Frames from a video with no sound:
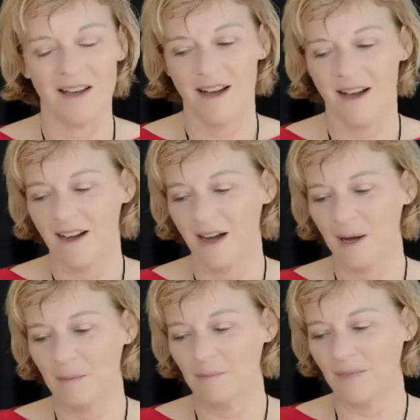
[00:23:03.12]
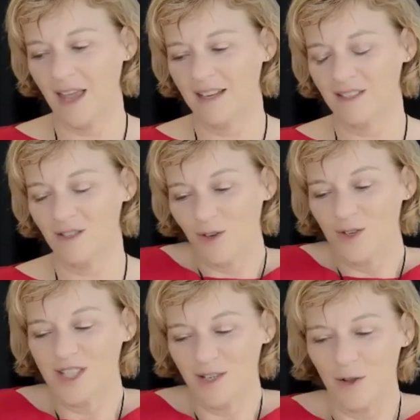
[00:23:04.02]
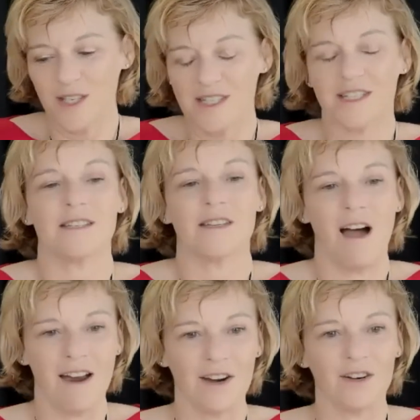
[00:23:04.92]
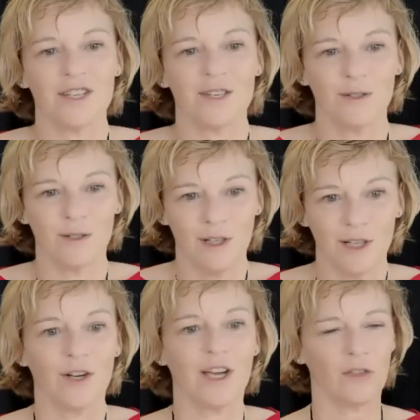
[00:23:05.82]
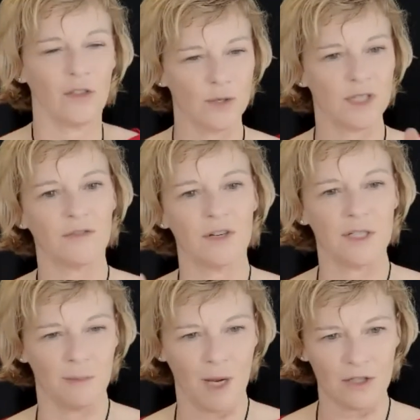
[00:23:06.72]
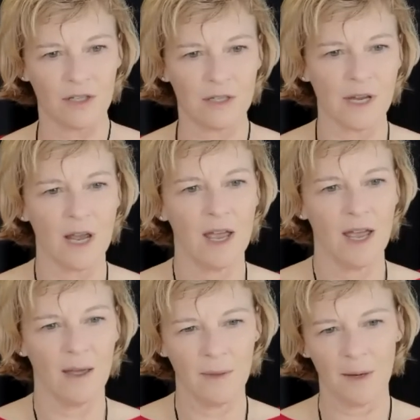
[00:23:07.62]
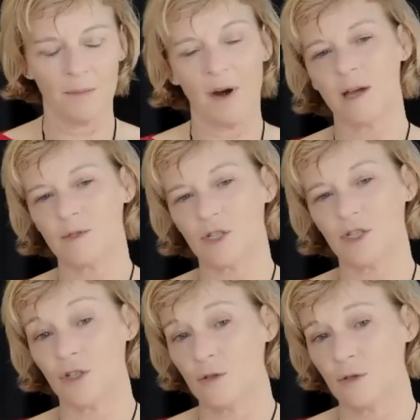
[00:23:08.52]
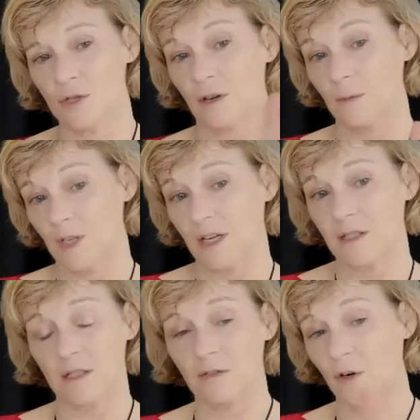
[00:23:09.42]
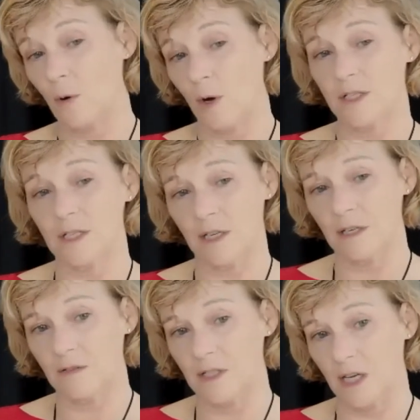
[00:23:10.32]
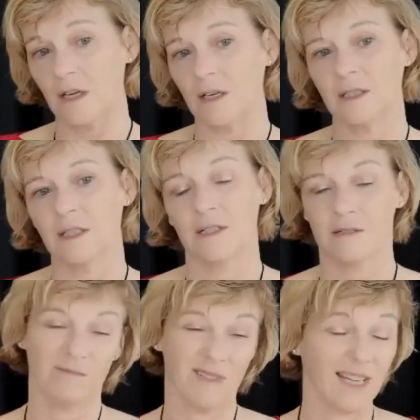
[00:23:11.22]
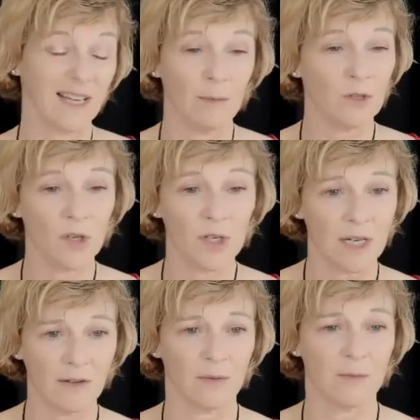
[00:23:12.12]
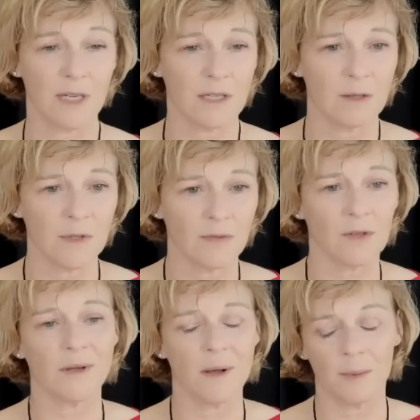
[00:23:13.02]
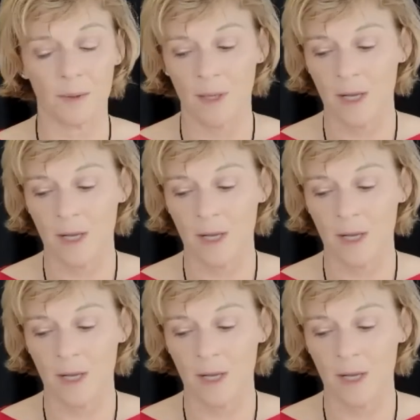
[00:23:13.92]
And so there's still this desire to look at those different dimensions and then perhaps choose objective or quantitative data, some telemetry data from systems, for example.